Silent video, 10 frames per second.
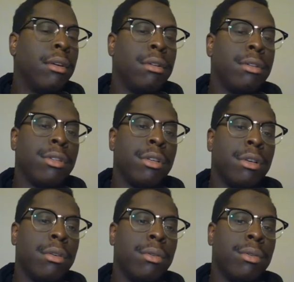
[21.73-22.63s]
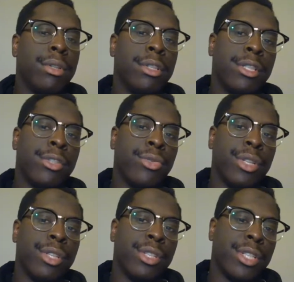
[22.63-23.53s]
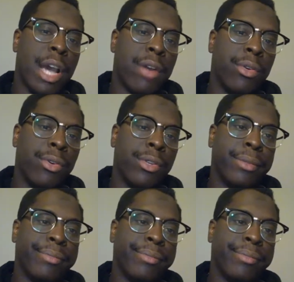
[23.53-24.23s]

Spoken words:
So this one is titled